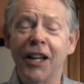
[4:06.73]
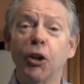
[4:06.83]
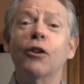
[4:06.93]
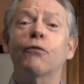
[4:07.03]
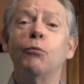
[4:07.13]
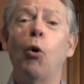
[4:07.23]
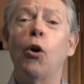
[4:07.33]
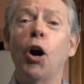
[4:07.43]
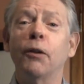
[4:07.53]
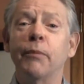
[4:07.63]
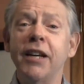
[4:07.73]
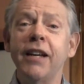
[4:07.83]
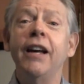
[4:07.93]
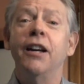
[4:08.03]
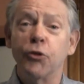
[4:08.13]
Look for more on
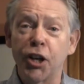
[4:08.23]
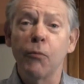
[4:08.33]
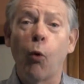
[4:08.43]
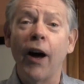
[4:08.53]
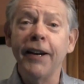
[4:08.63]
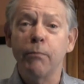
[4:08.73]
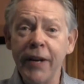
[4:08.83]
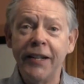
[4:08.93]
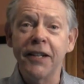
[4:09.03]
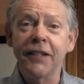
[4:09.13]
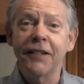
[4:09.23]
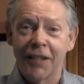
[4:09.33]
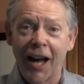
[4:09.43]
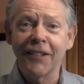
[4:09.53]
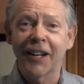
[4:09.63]
me,
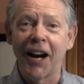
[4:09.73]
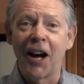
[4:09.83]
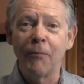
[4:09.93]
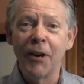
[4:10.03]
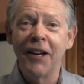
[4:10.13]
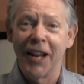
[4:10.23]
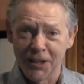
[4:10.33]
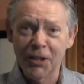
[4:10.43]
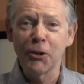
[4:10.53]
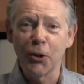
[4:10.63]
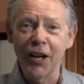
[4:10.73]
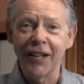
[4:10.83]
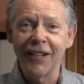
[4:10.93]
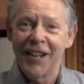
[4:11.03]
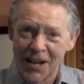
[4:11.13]
JimWhiteMedia.com. And until
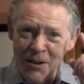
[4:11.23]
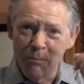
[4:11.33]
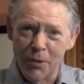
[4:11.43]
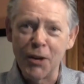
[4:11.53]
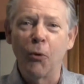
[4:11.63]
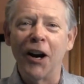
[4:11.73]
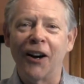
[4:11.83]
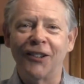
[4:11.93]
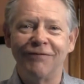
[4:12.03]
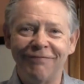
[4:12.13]
then, be well.